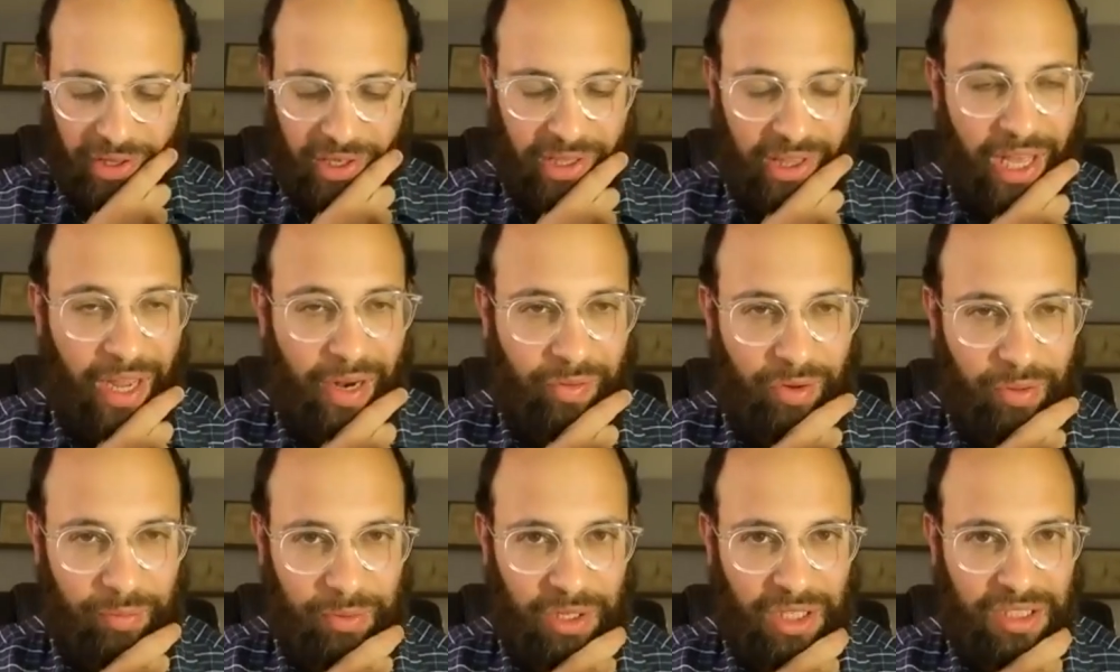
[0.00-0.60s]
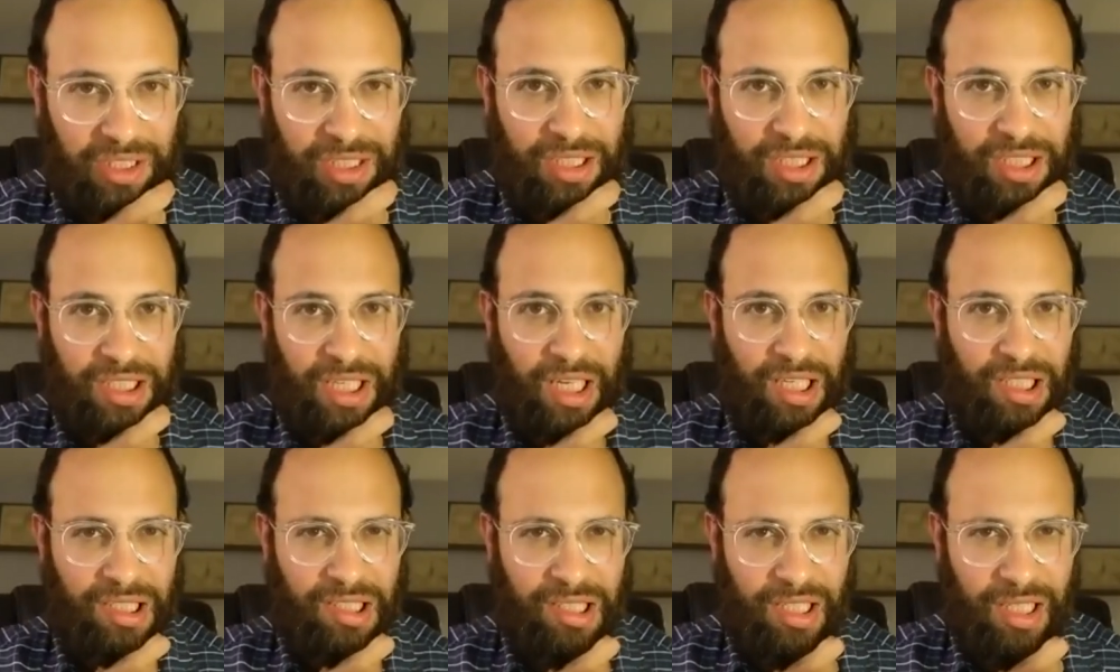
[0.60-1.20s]
that Rebbe Nachman
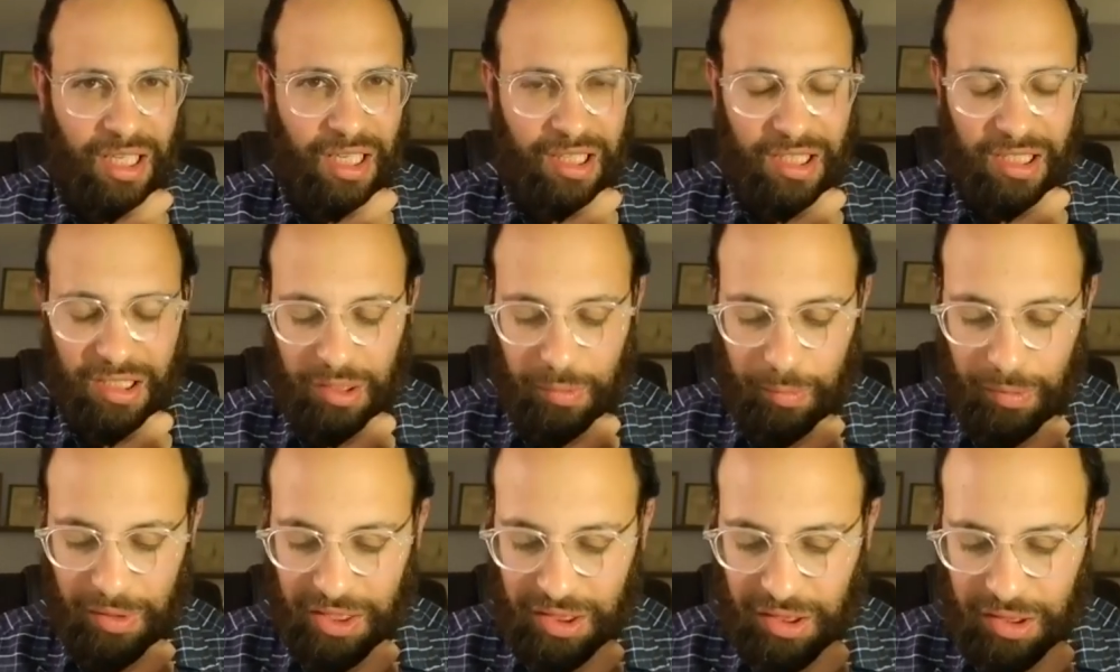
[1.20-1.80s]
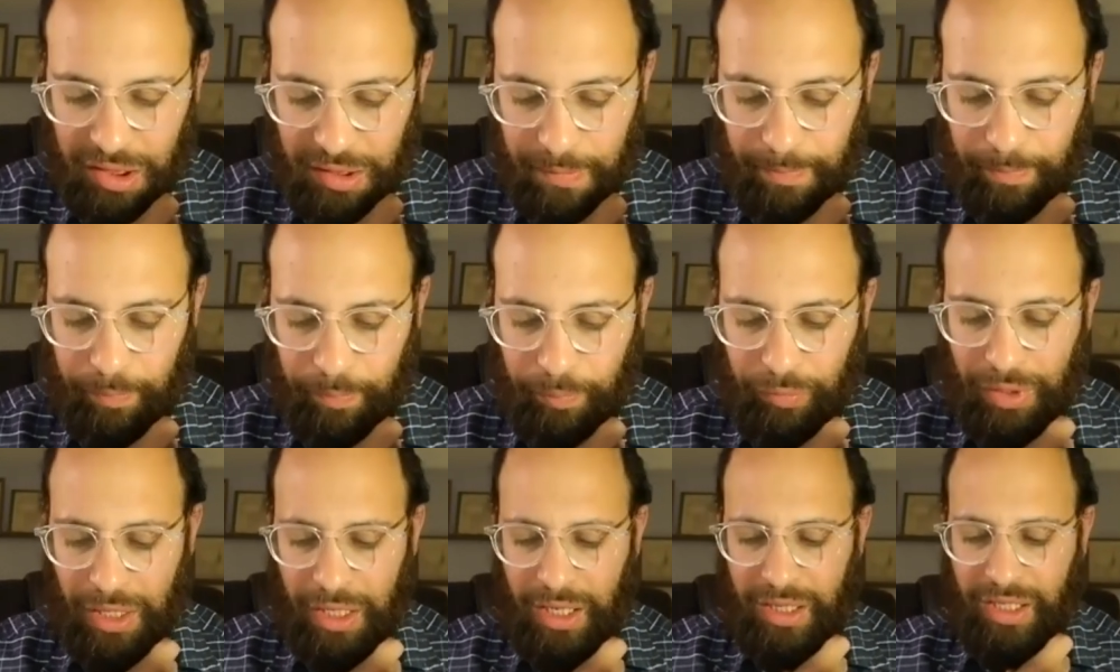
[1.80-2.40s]
says that this means,
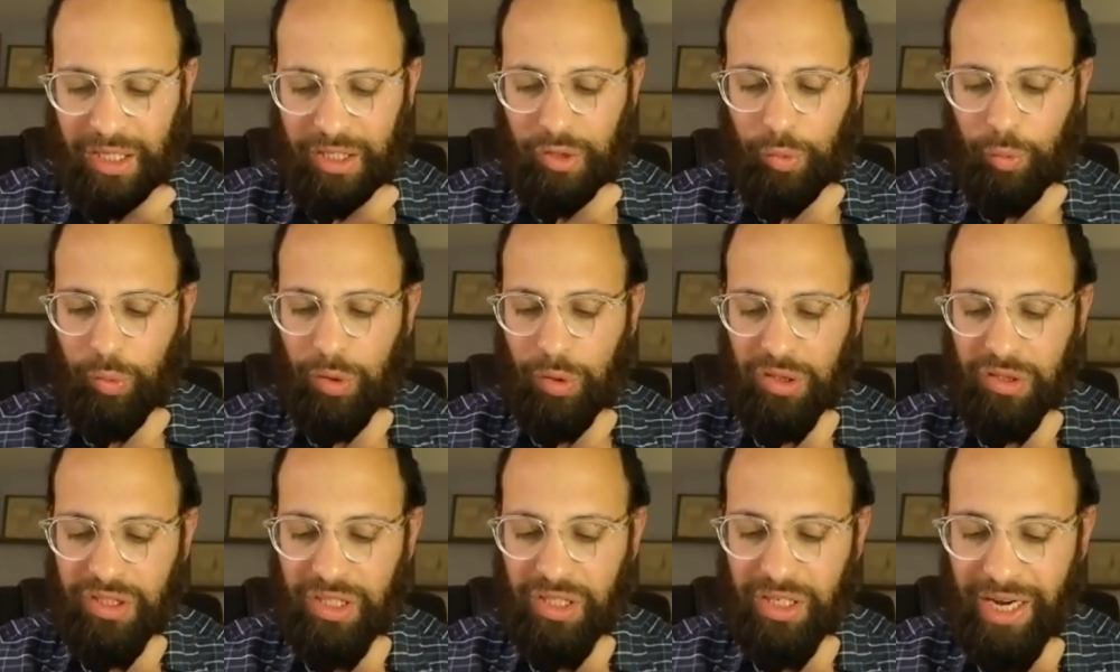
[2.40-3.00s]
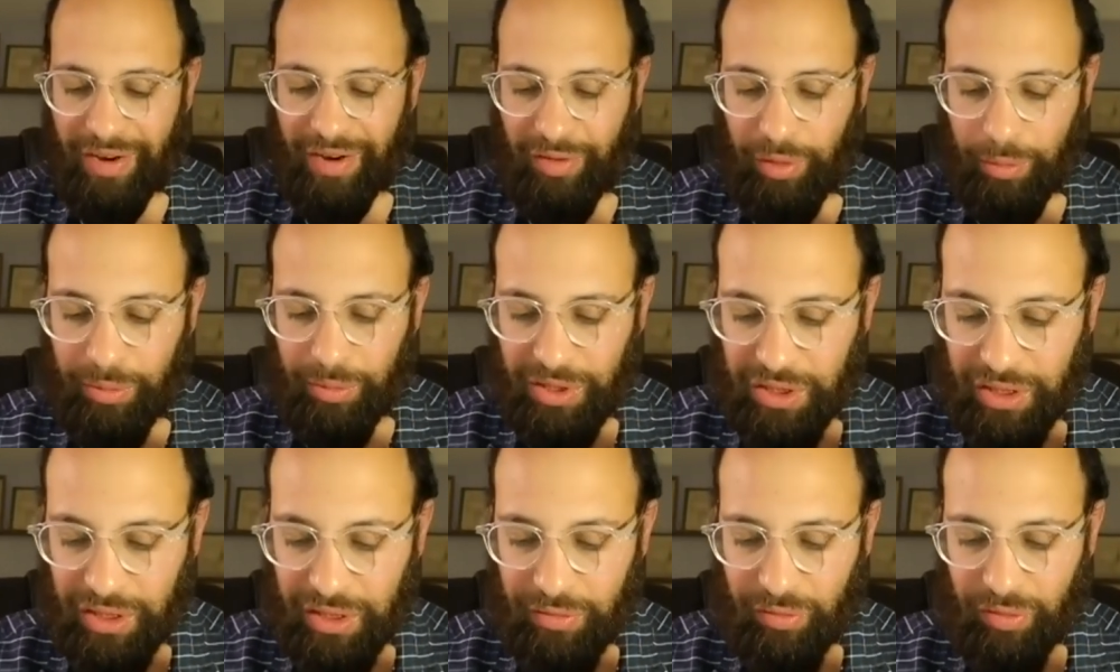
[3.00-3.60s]
that the world's a narrow bridge.
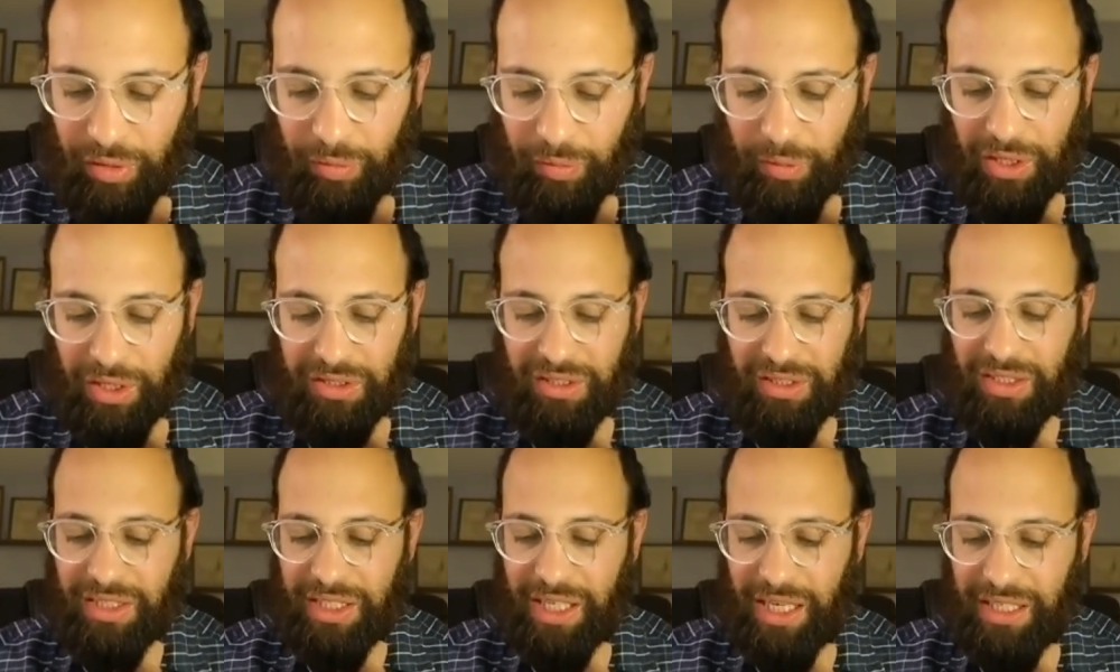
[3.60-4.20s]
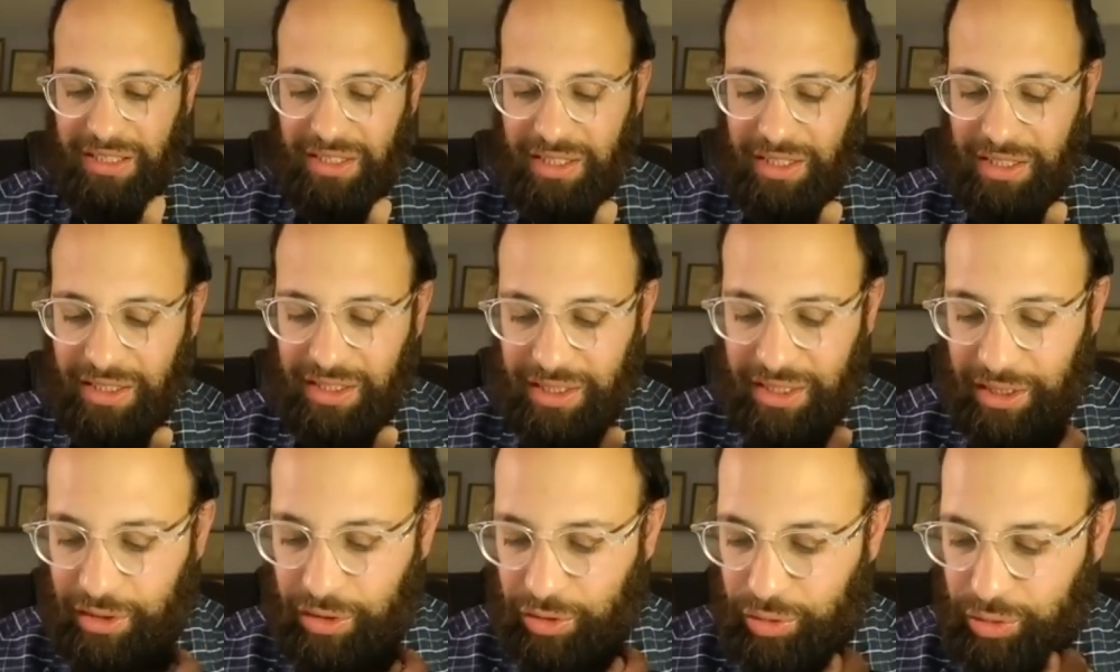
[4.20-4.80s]
Rebbe Nachman says this
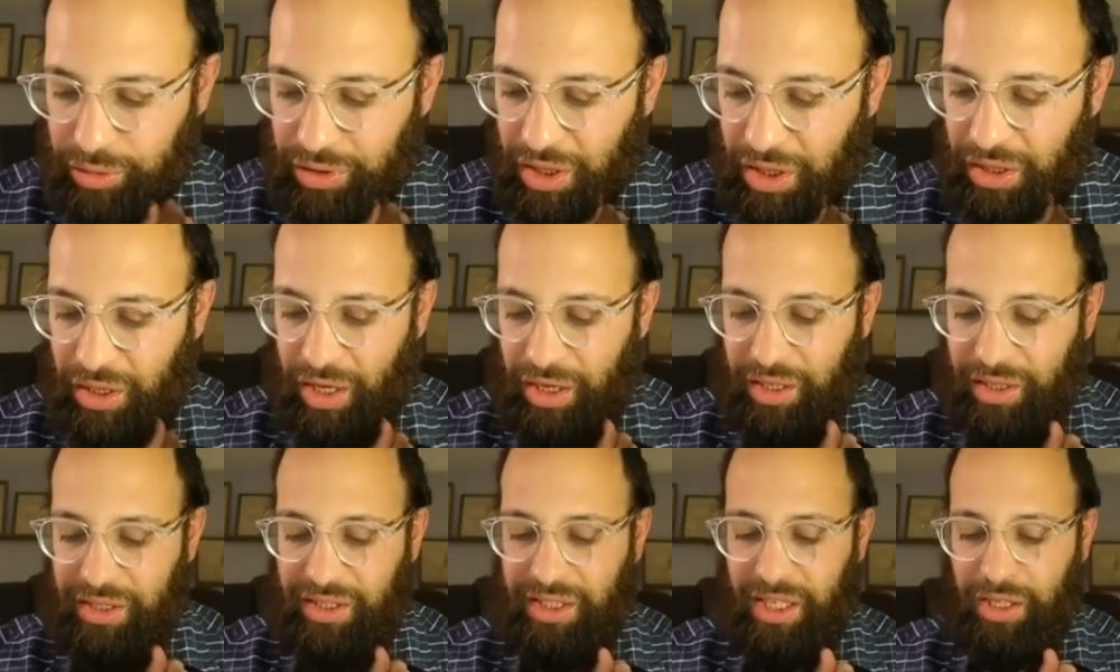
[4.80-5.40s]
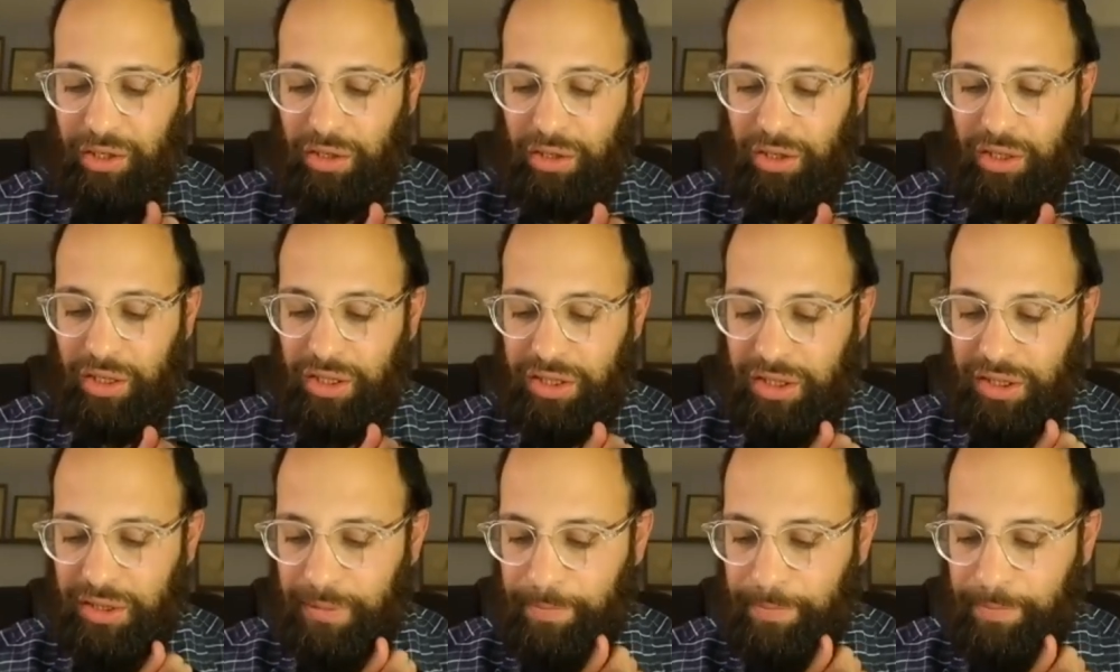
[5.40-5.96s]
in Lekutey Halachos, Hilchos